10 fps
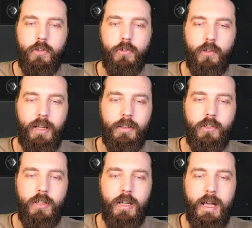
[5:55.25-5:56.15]
The
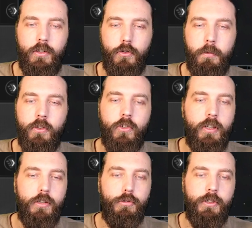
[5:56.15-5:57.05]
selected enhancements
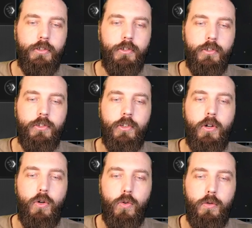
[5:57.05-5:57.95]
increases
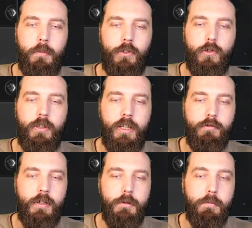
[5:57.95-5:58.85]
all missile
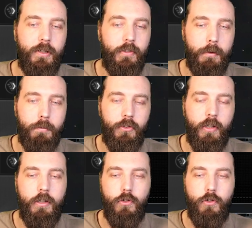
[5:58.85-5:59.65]
hit rate by 10% and